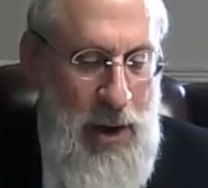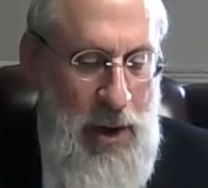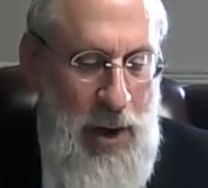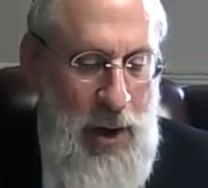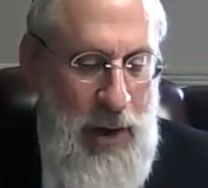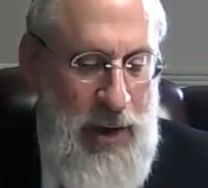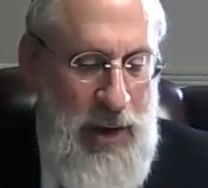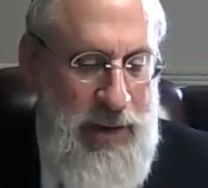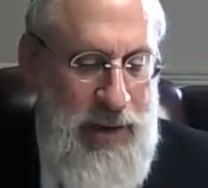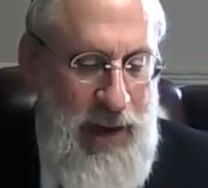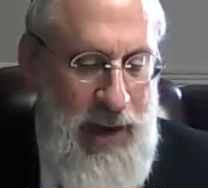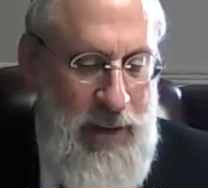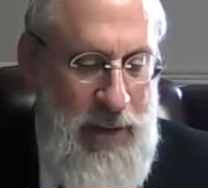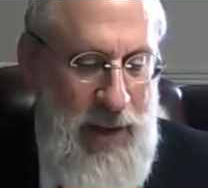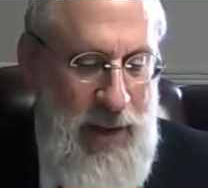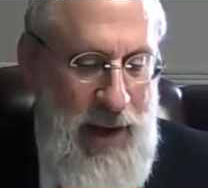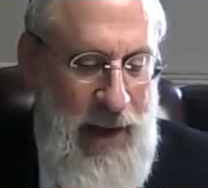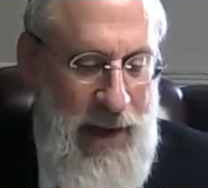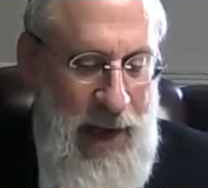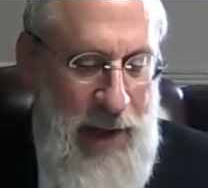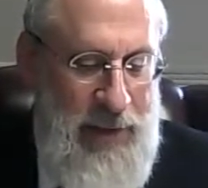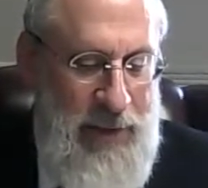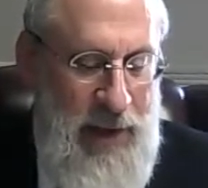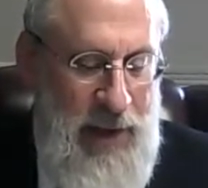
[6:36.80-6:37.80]
okdera
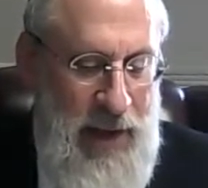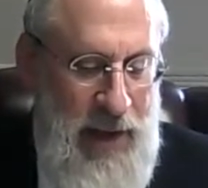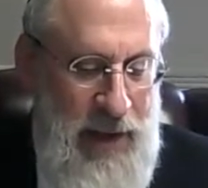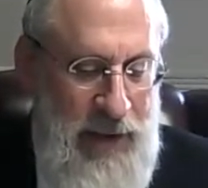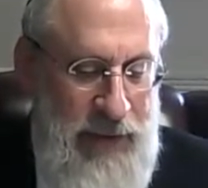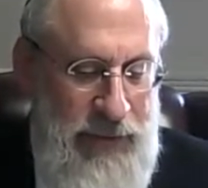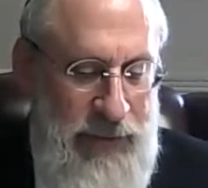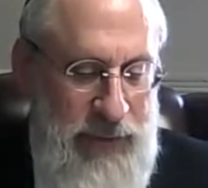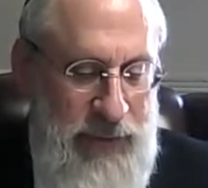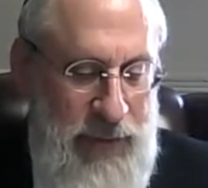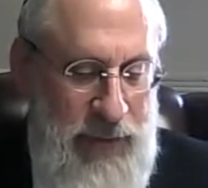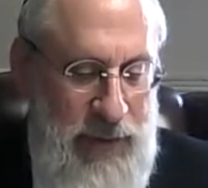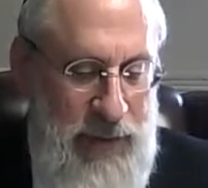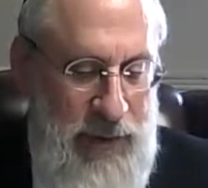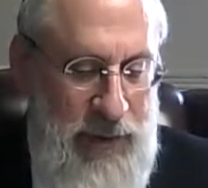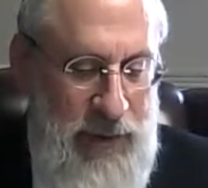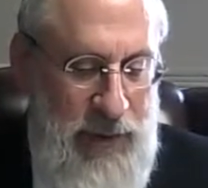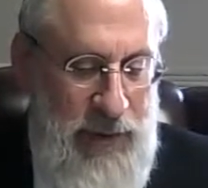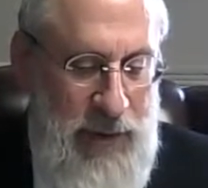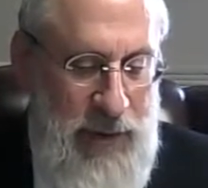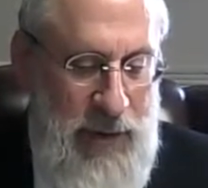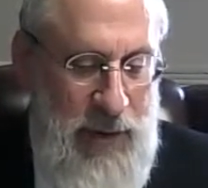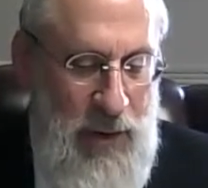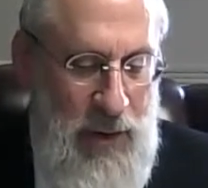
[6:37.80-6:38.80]
al gav ya'ish.
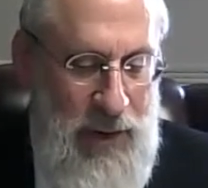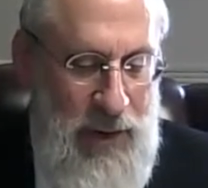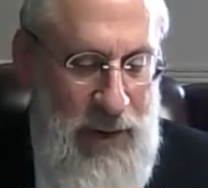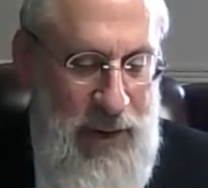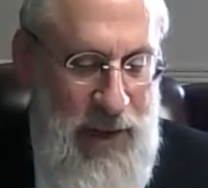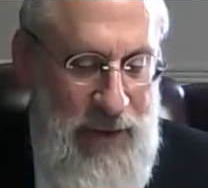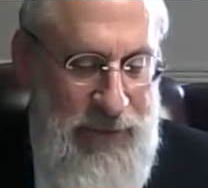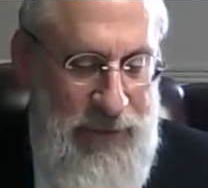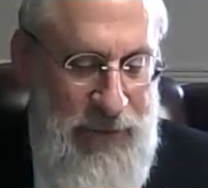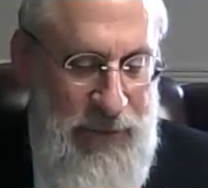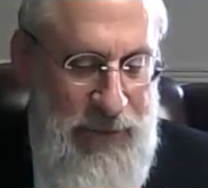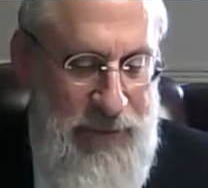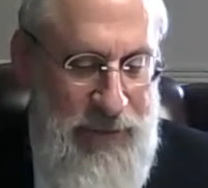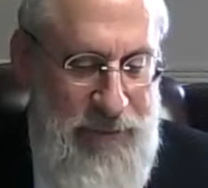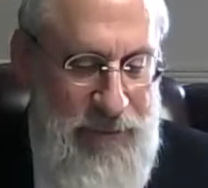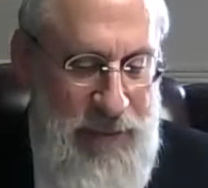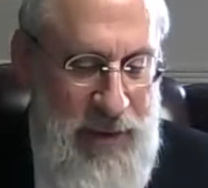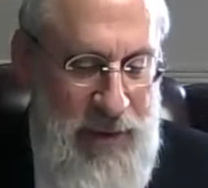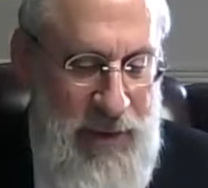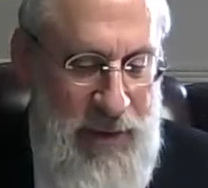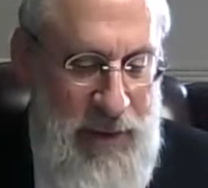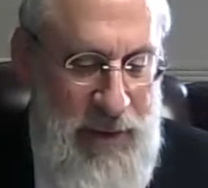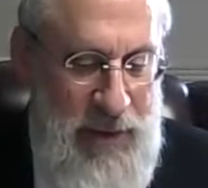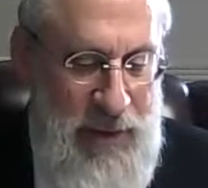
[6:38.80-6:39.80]
The goy left
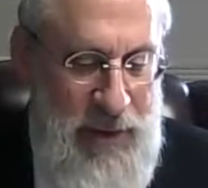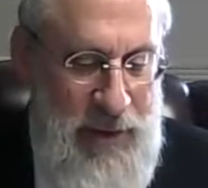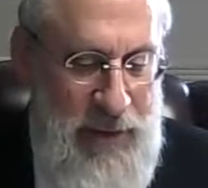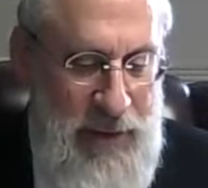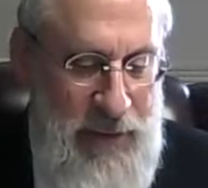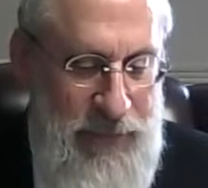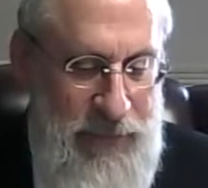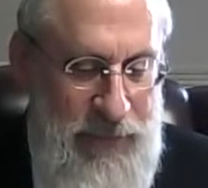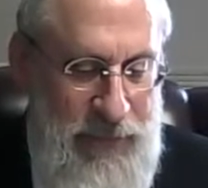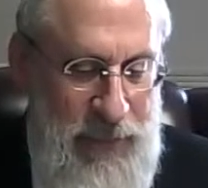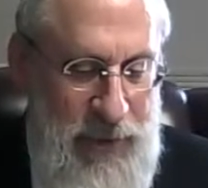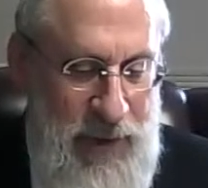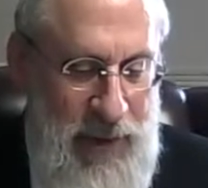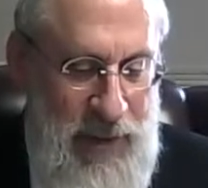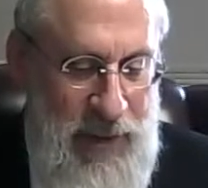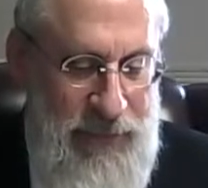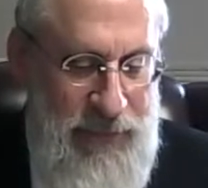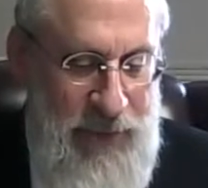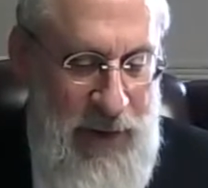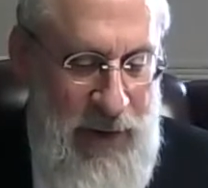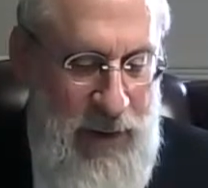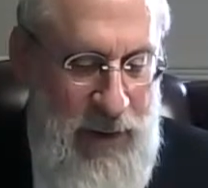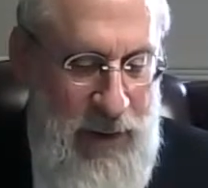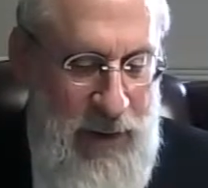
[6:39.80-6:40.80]
the food on the
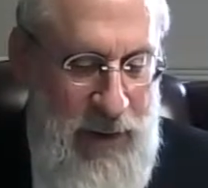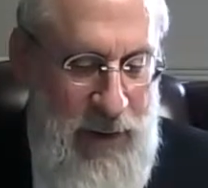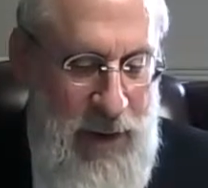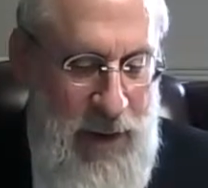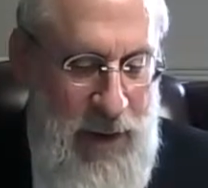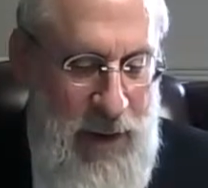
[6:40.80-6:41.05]
fire.